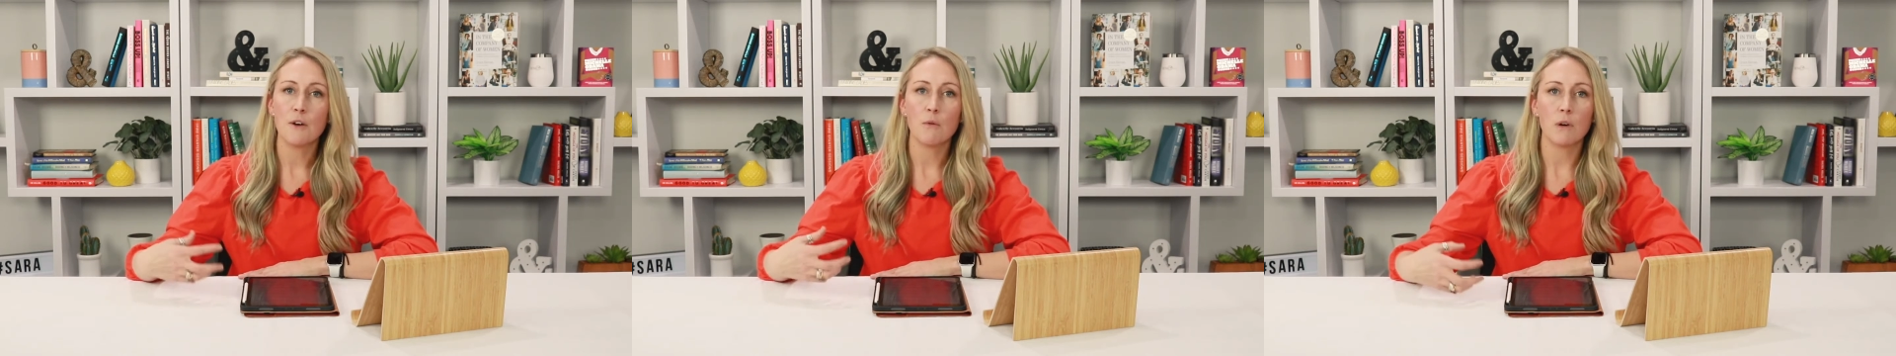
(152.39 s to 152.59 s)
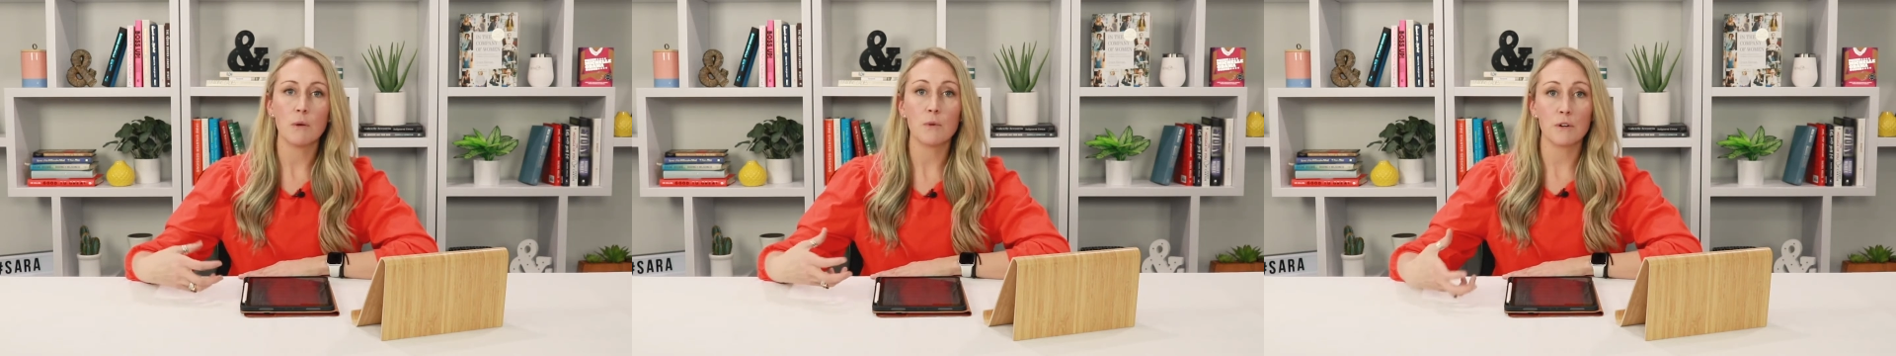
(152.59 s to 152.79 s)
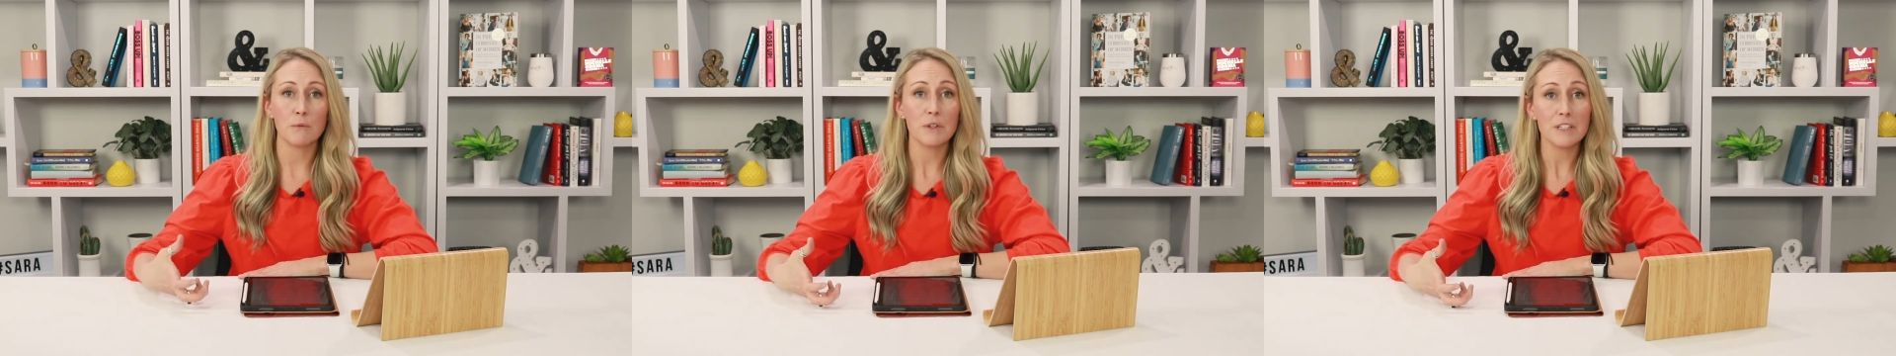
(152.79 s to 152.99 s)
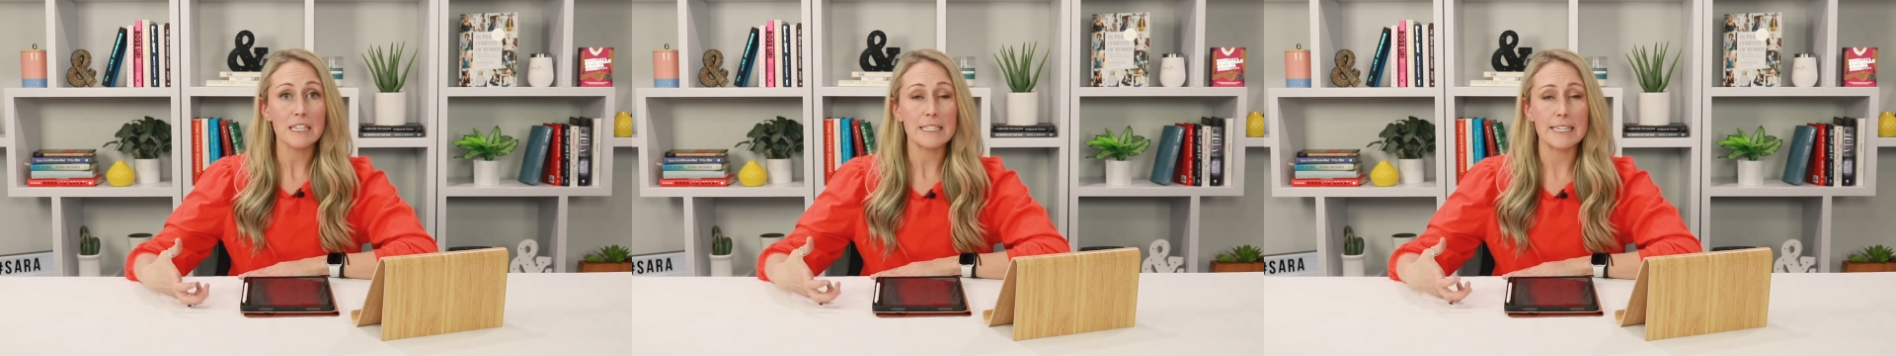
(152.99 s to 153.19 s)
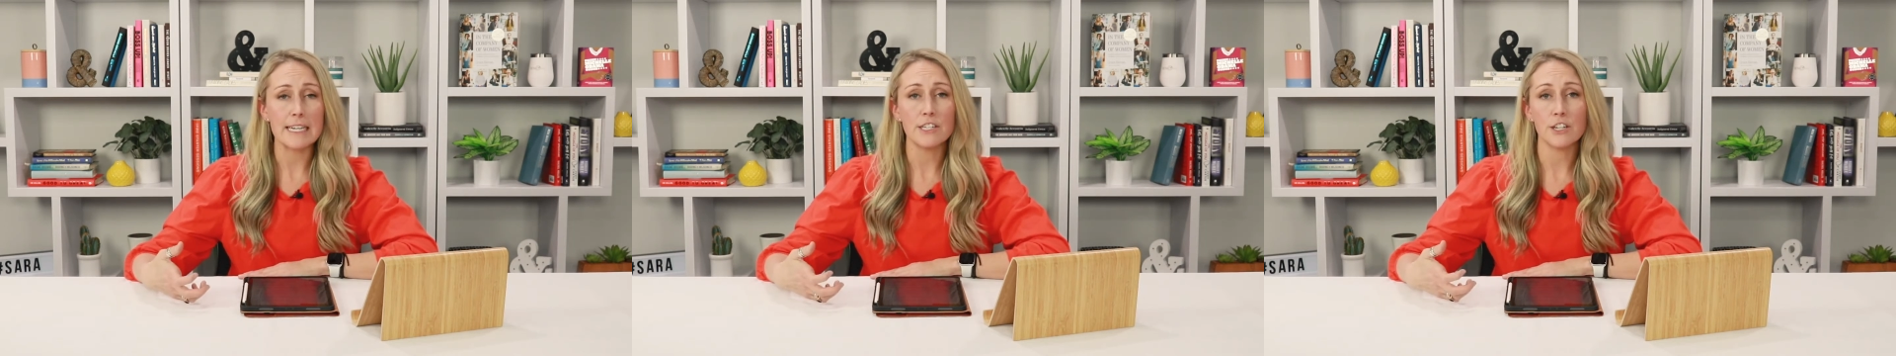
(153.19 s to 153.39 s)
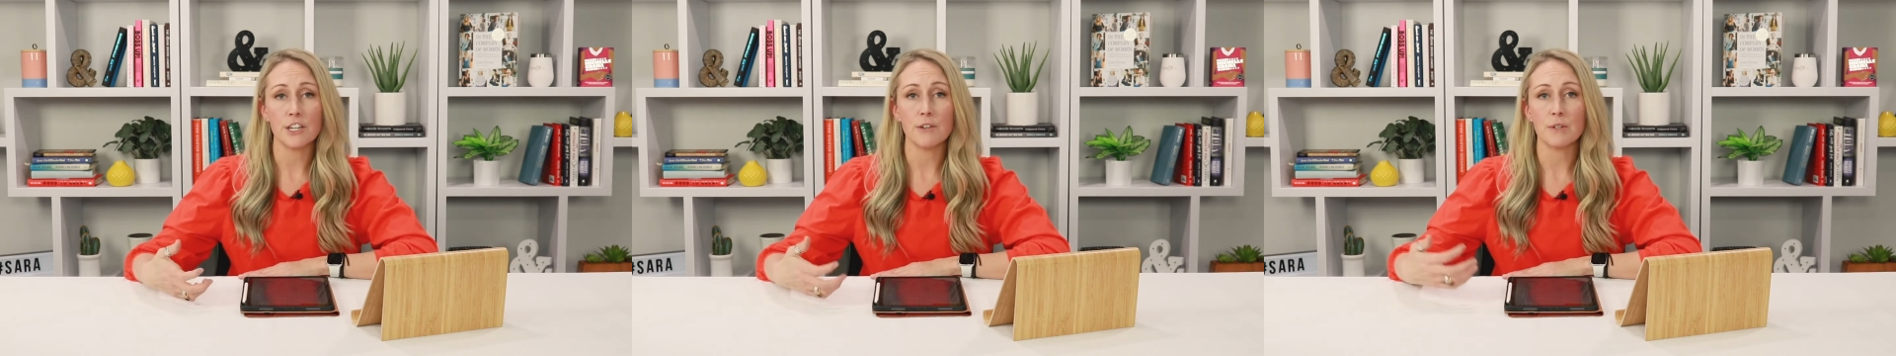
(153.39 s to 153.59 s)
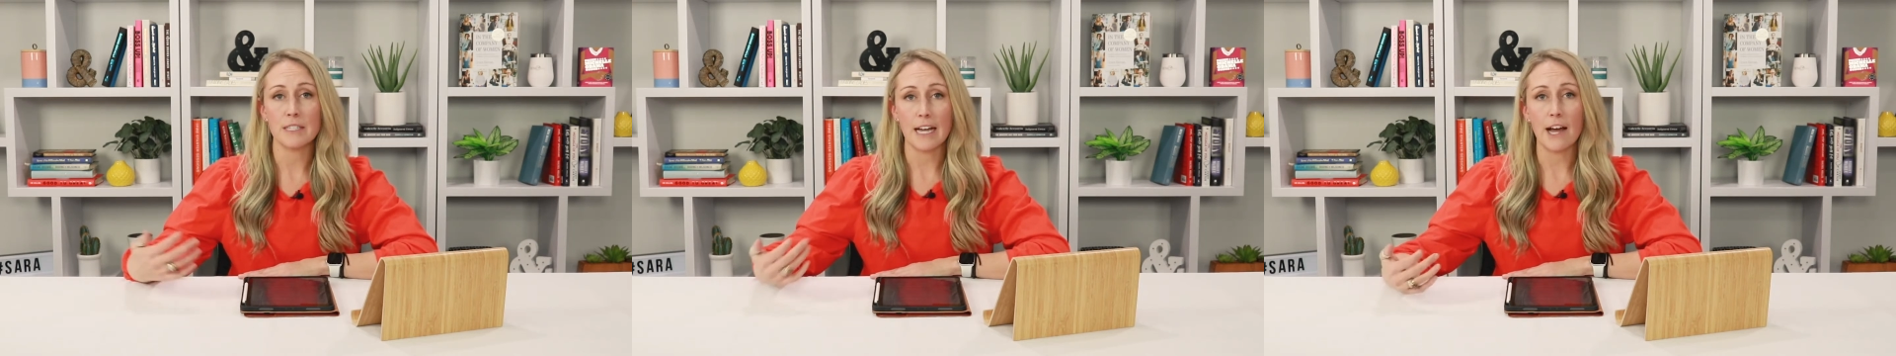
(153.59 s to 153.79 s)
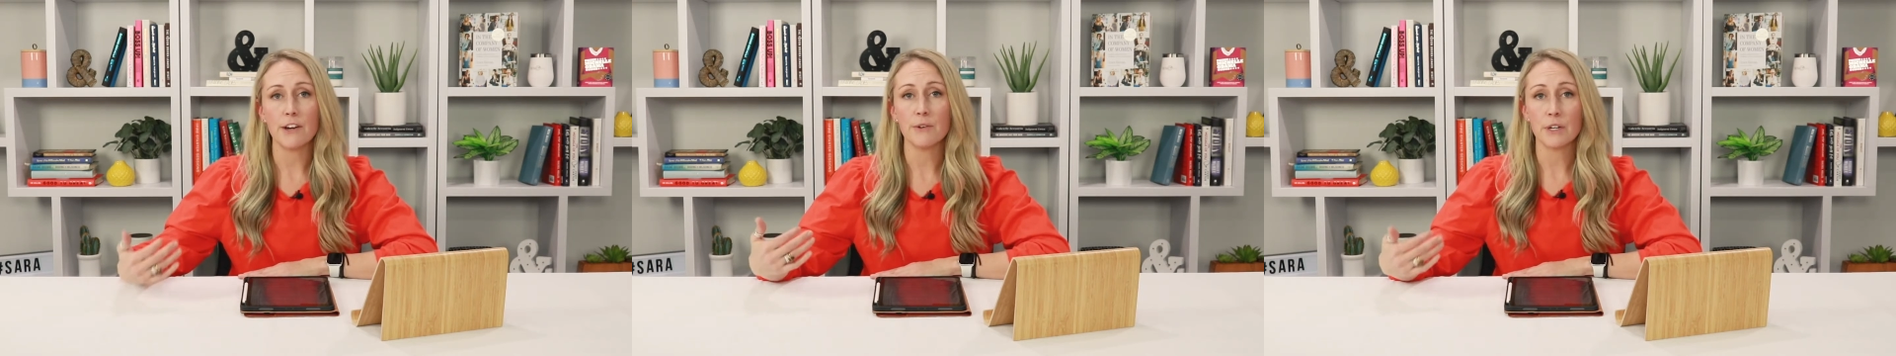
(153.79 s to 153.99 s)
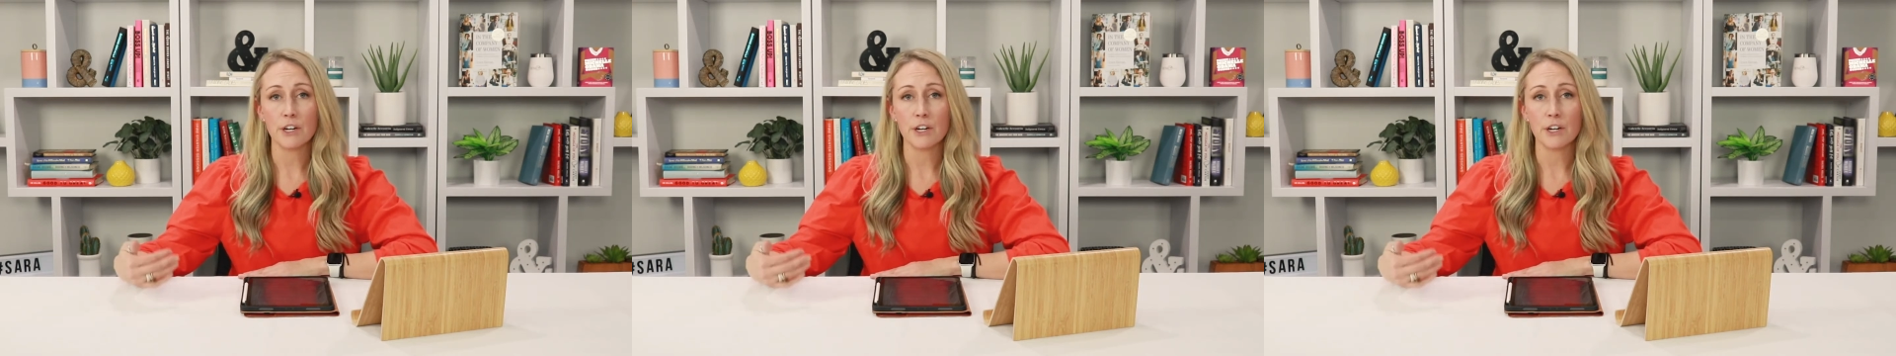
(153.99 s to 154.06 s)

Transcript: what we're really teaching you is how to